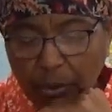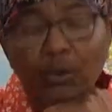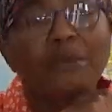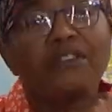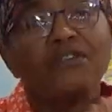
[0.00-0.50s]

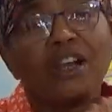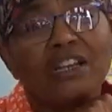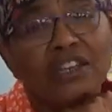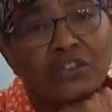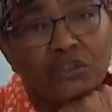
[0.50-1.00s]
We must
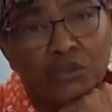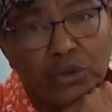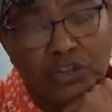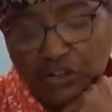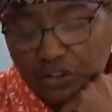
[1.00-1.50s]
follow the
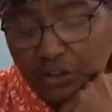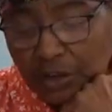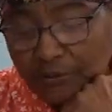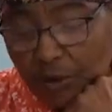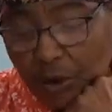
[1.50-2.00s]
instructions
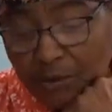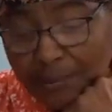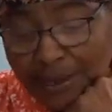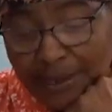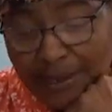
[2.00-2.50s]
of
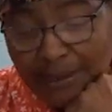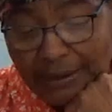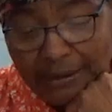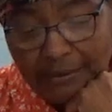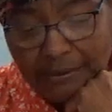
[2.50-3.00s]
Almighty Yah,
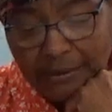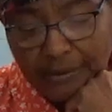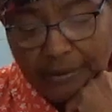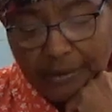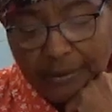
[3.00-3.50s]

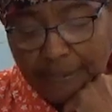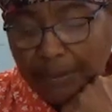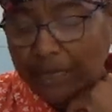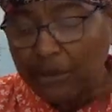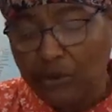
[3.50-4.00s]

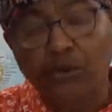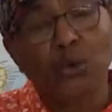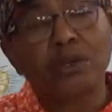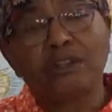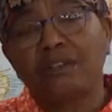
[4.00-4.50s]
being the
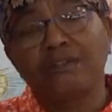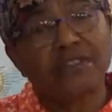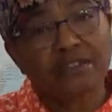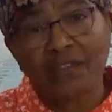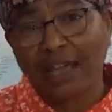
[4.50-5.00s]
daughters of
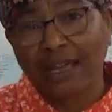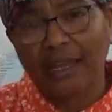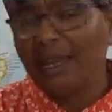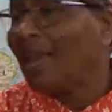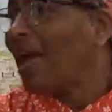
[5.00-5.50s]
Zion.